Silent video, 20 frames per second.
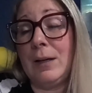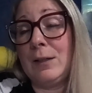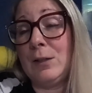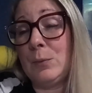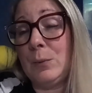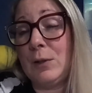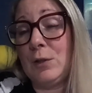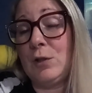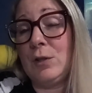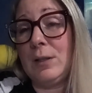I
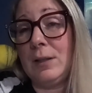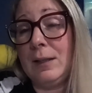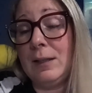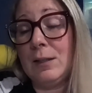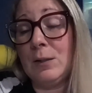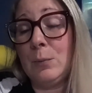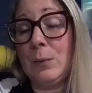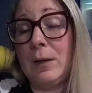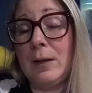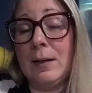switched to
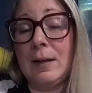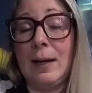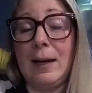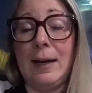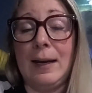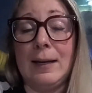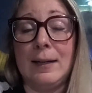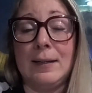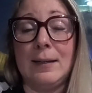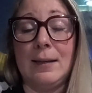this one,
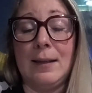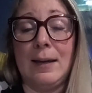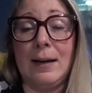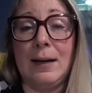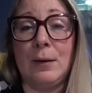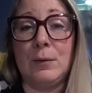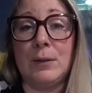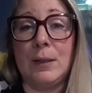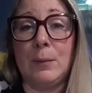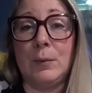and then
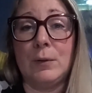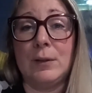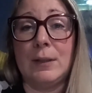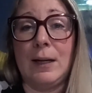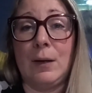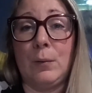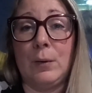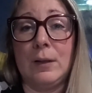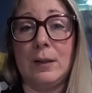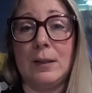I was able to
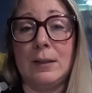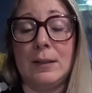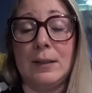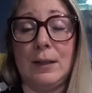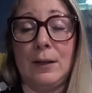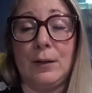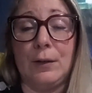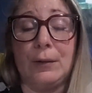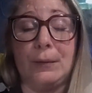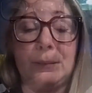get one this
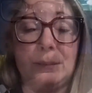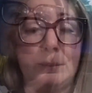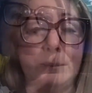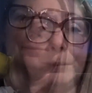year.